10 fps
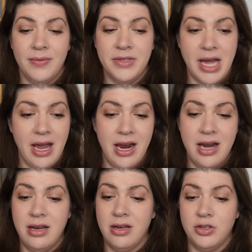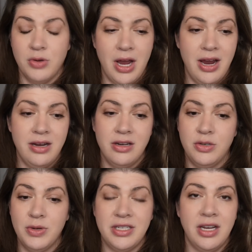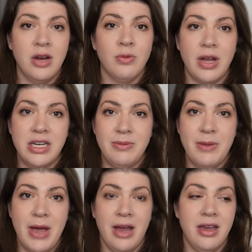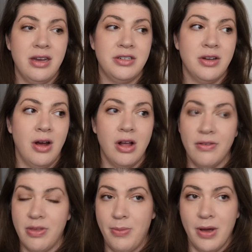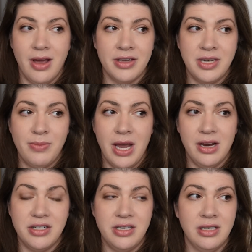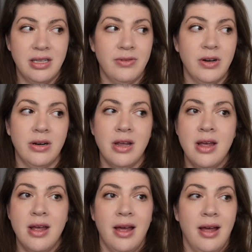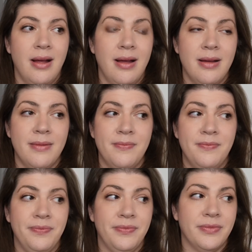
dyed, dried, twisted, ready to be packaged, all of the custom packaging delivered, all